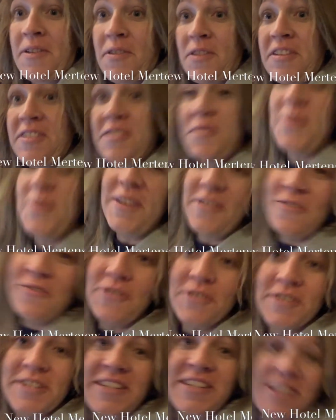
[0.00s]
This is week
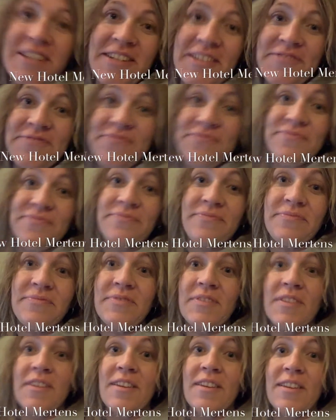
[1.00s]
14,
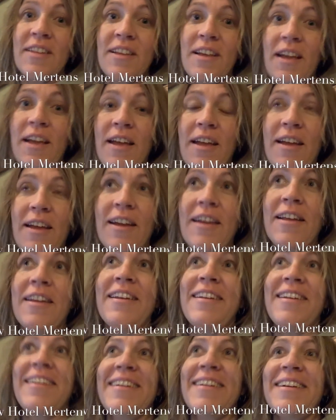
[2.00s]

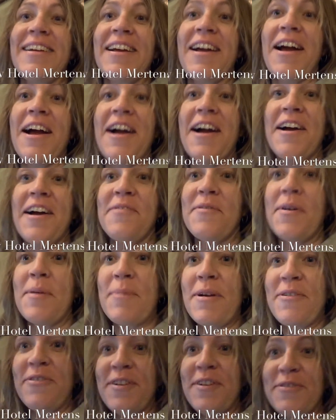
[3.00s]
and I'm at
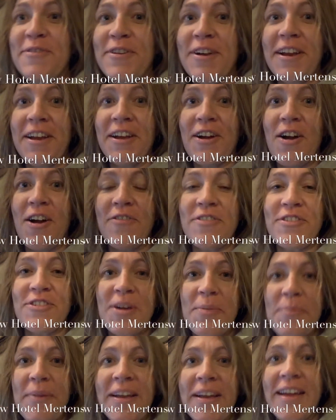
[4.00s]
my favorite coffee
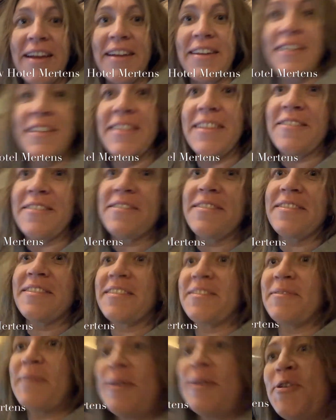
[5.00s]
shop again,
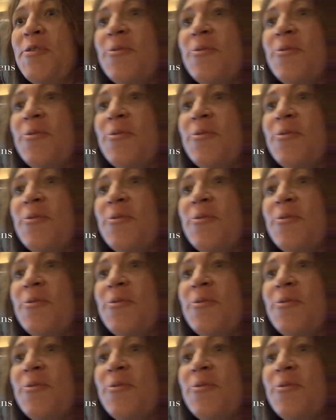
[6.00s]
my new